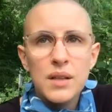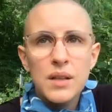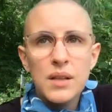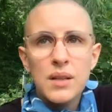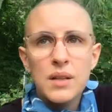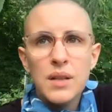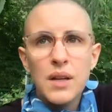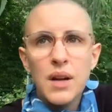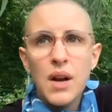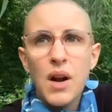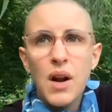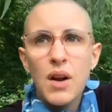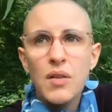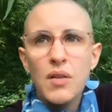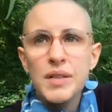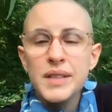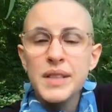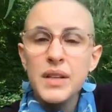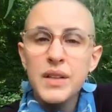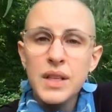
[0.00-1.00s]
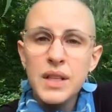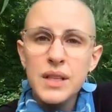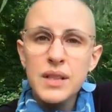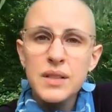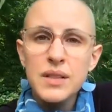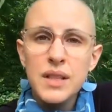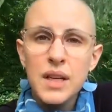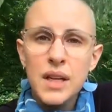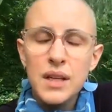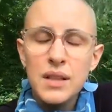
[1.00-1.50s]
that are
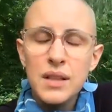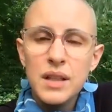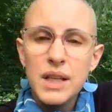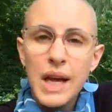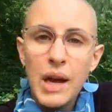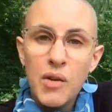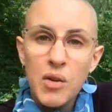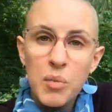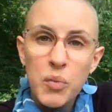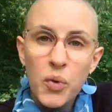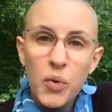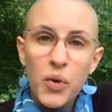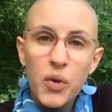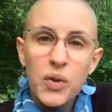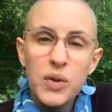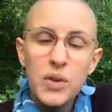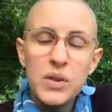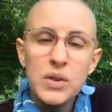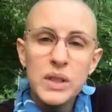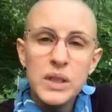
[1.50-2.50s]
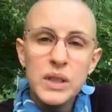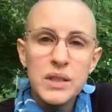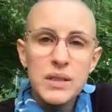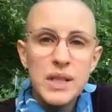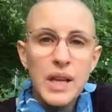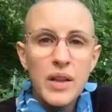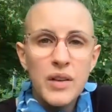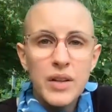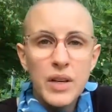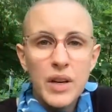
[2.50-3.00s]
resilient and accountable in
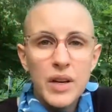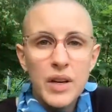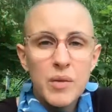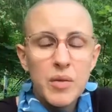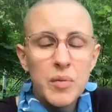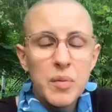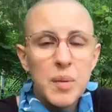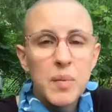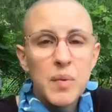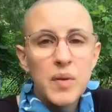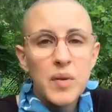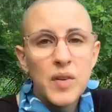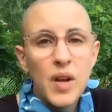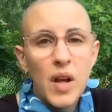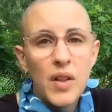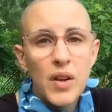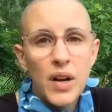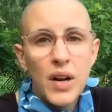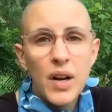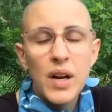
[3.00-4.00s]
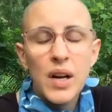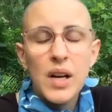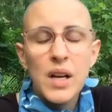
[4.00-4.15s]
solidarity with people of color